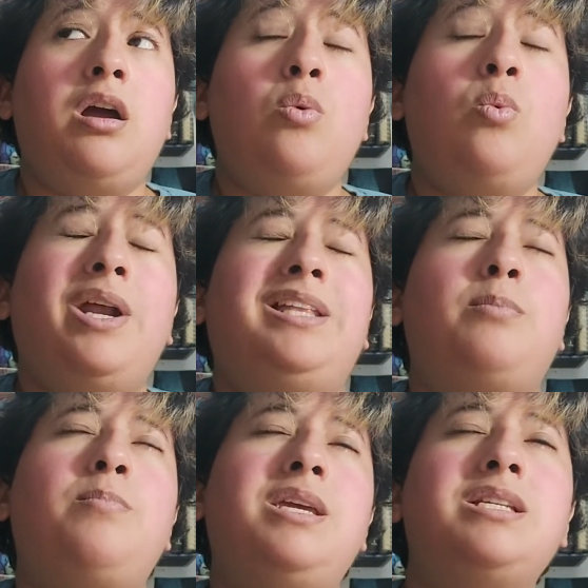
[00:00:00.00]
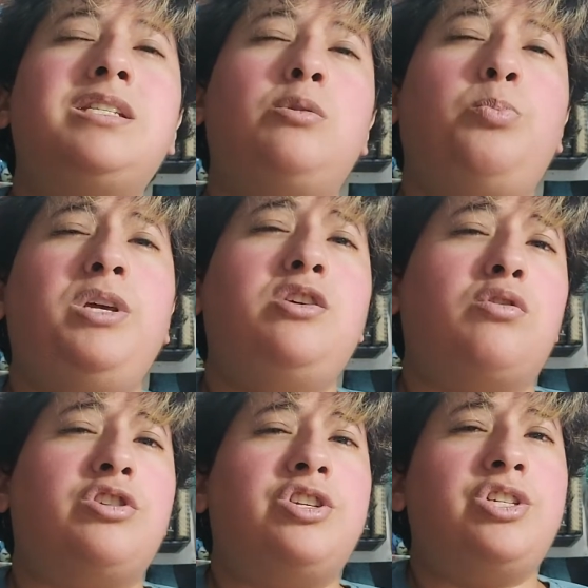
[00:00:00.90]
what it means to be
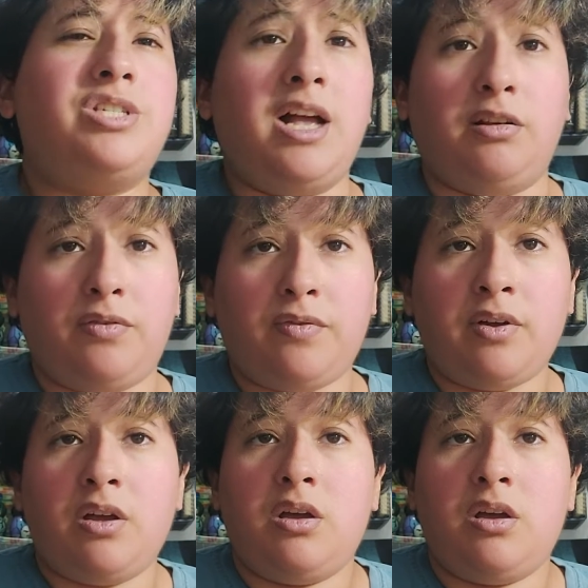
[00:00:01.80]
yourself.